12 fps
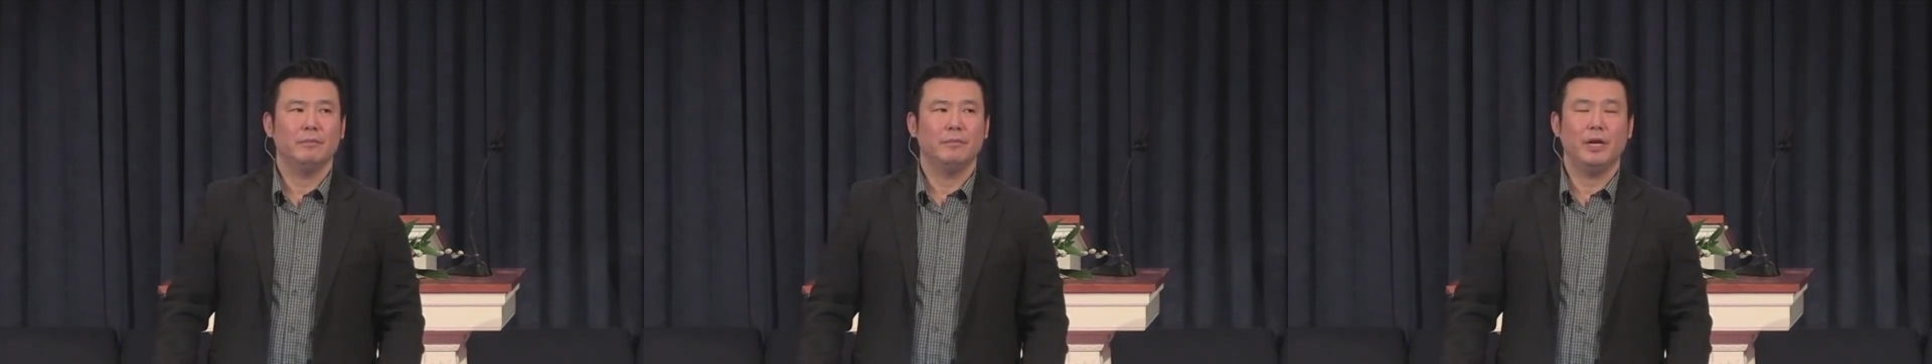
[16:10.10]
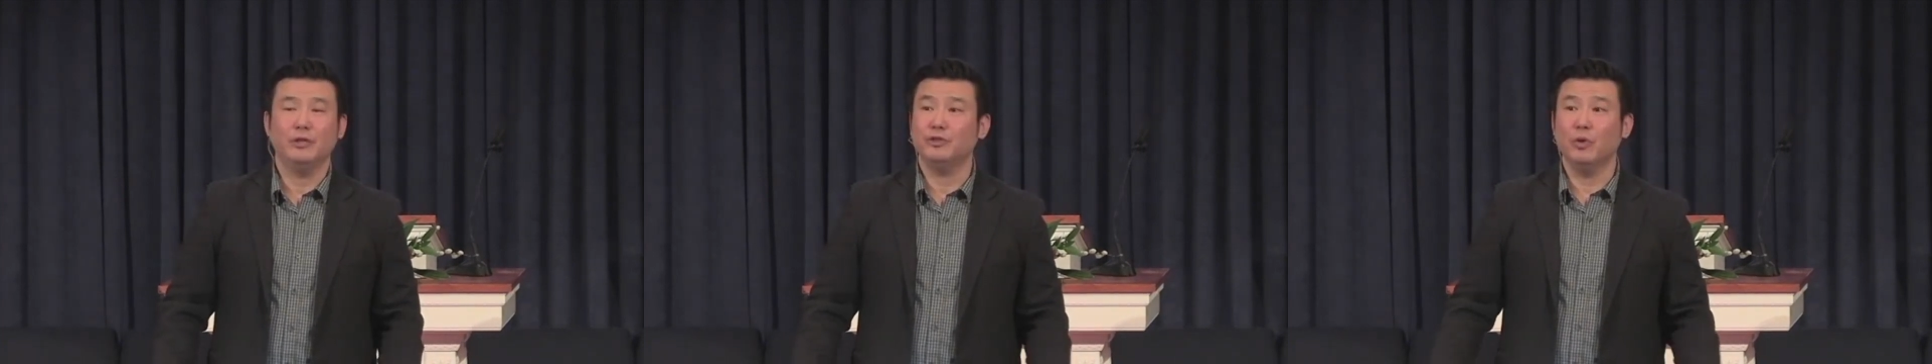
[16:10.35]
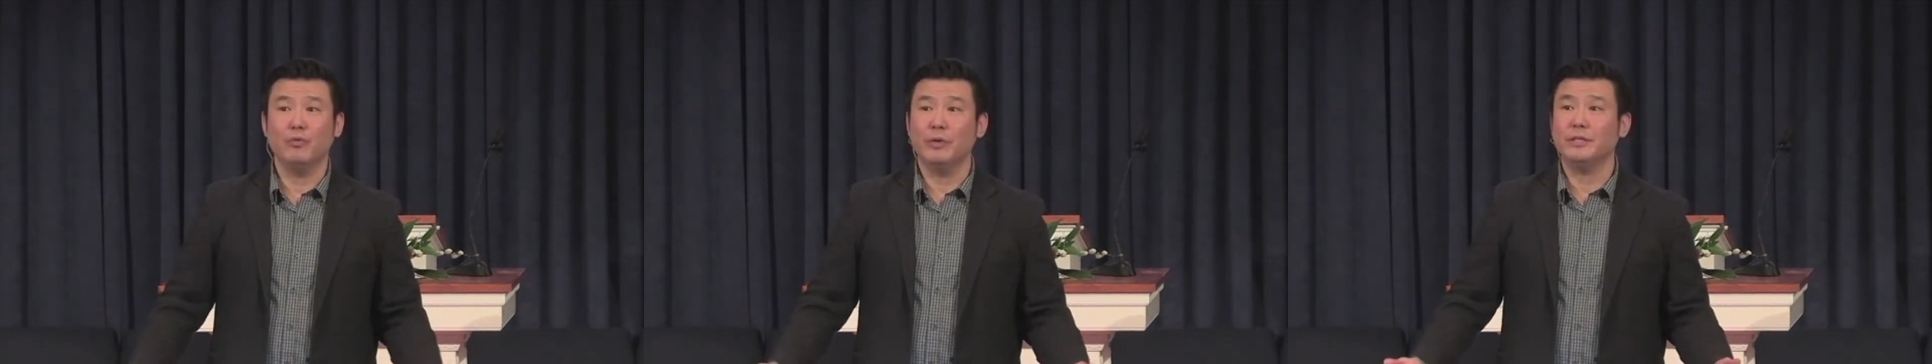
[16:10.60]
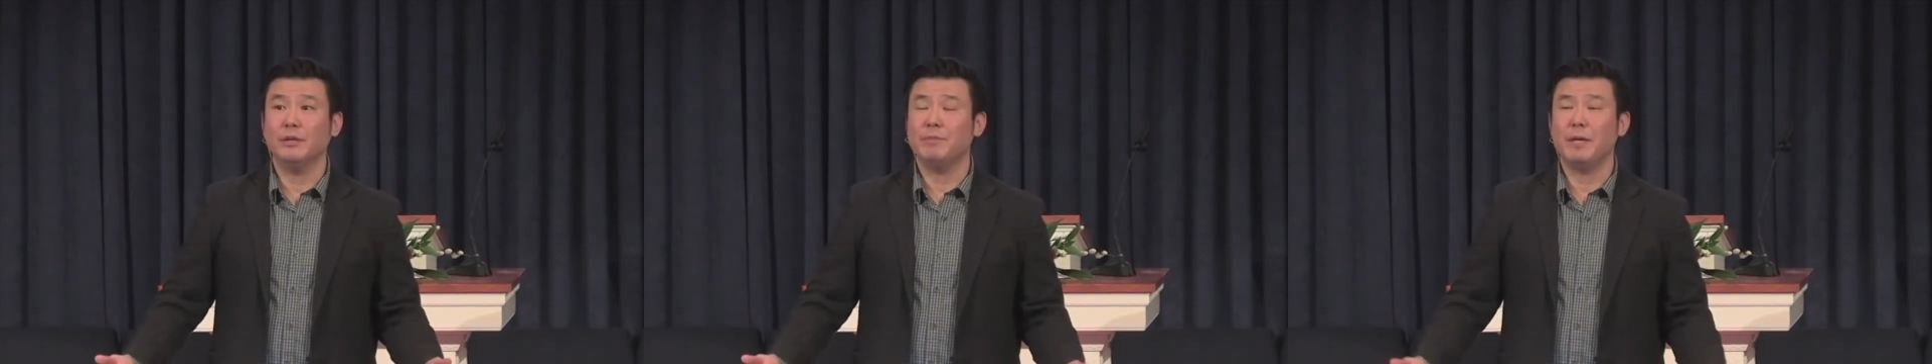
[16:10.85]
there's no
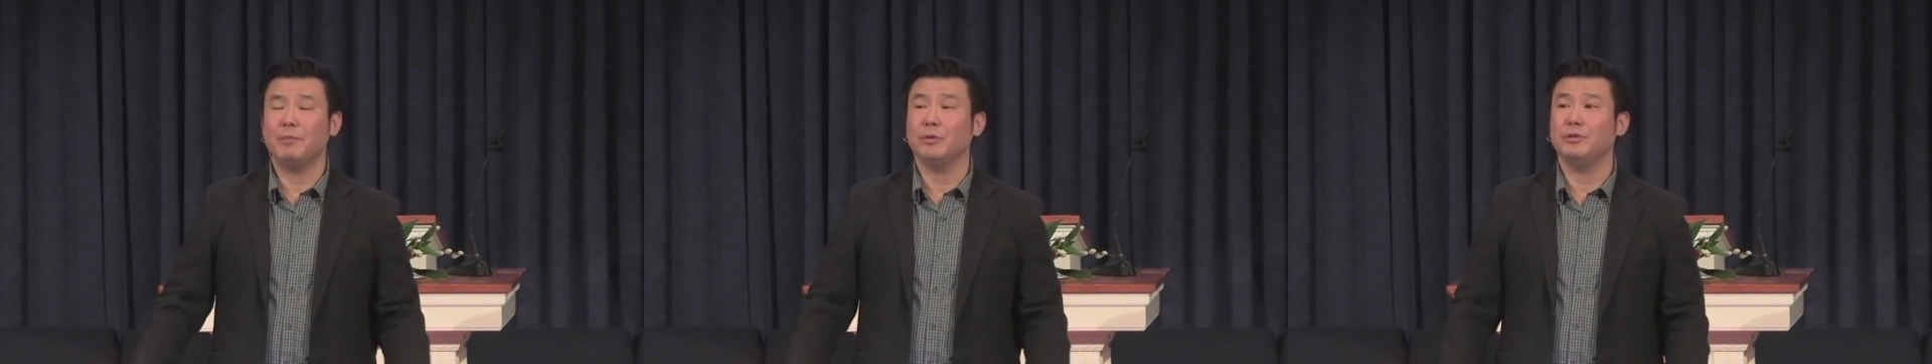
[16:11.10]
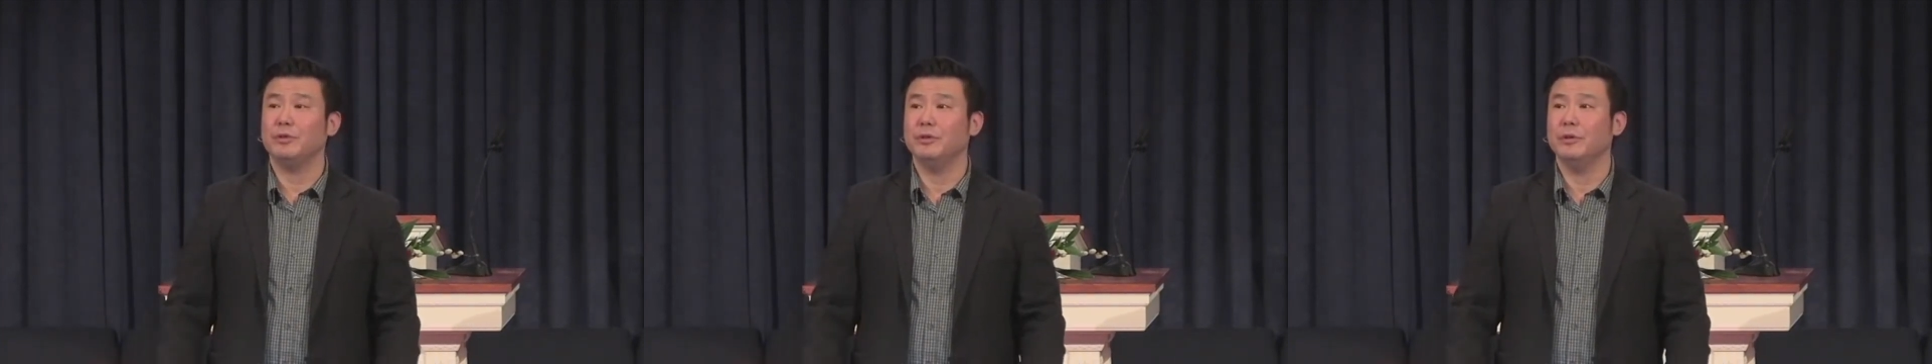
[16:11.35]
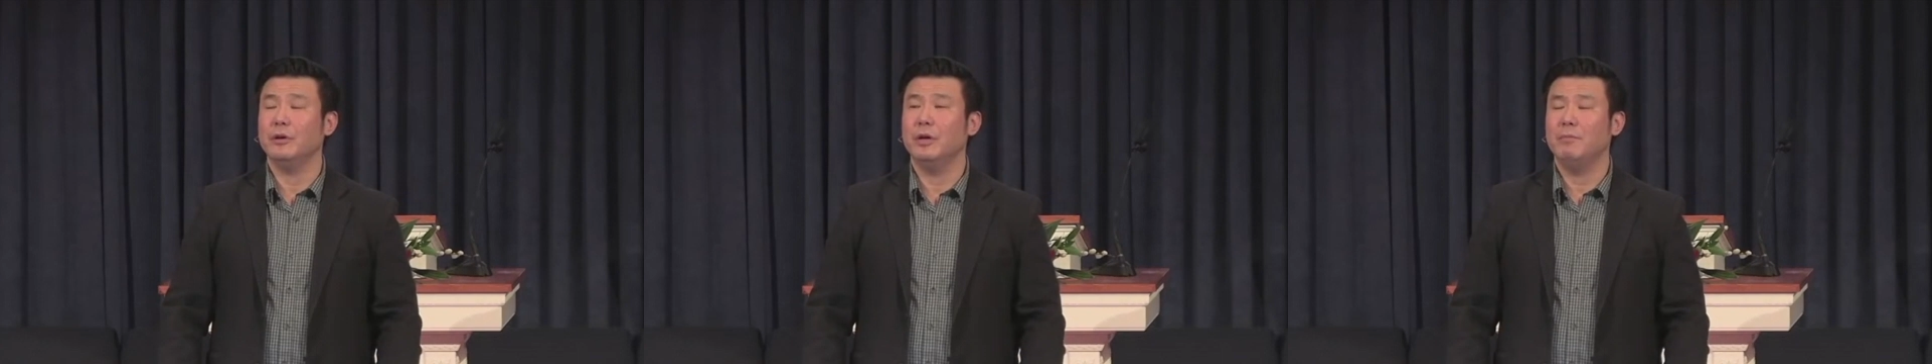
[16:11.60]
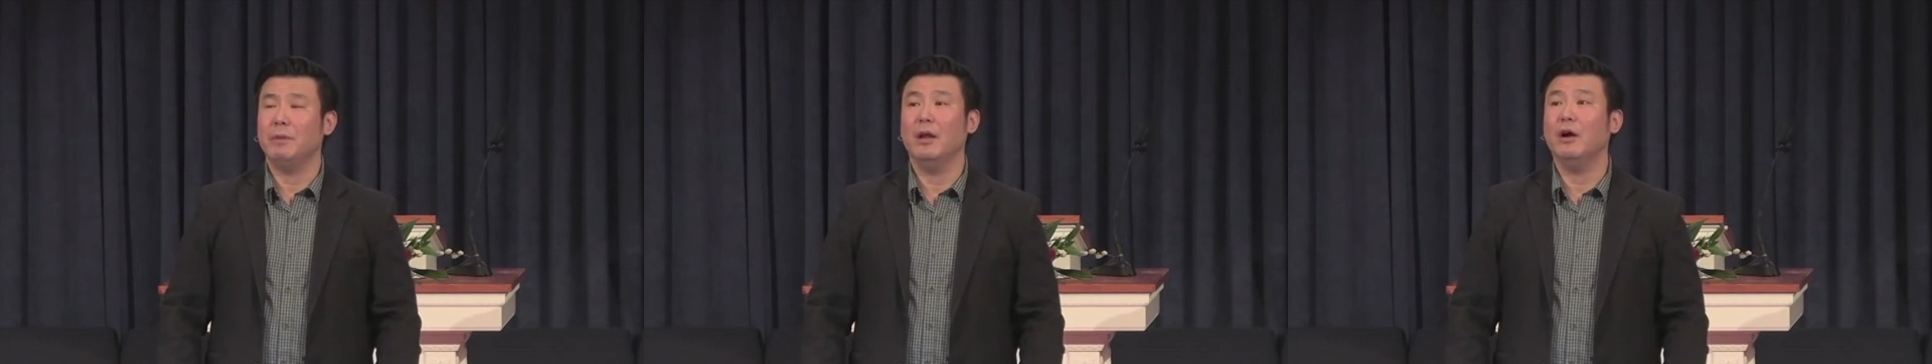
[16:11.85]
reason people to
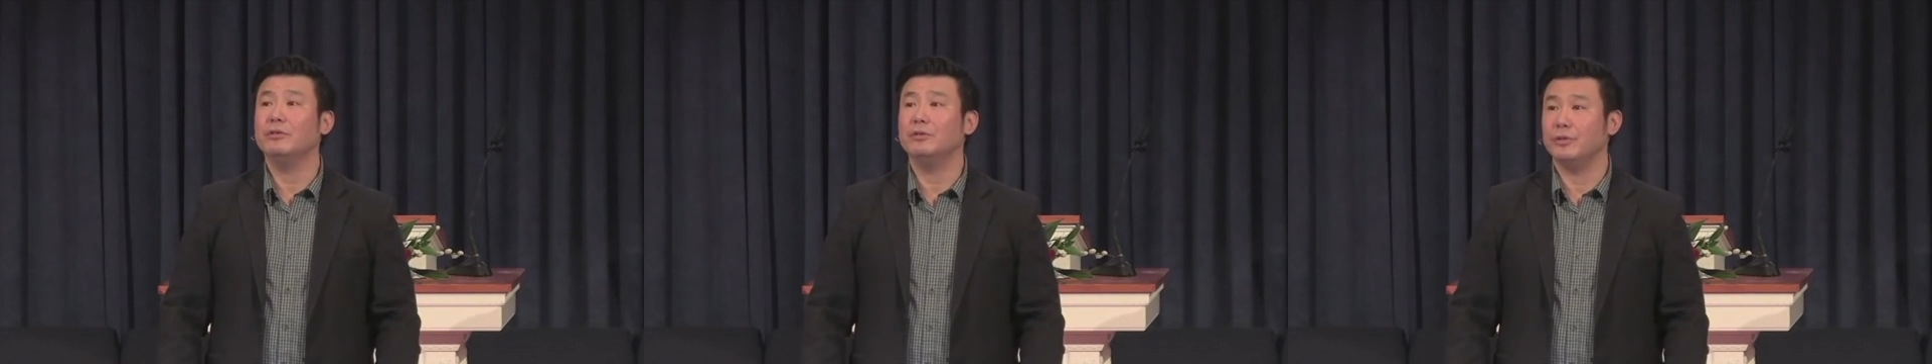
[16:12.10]
belong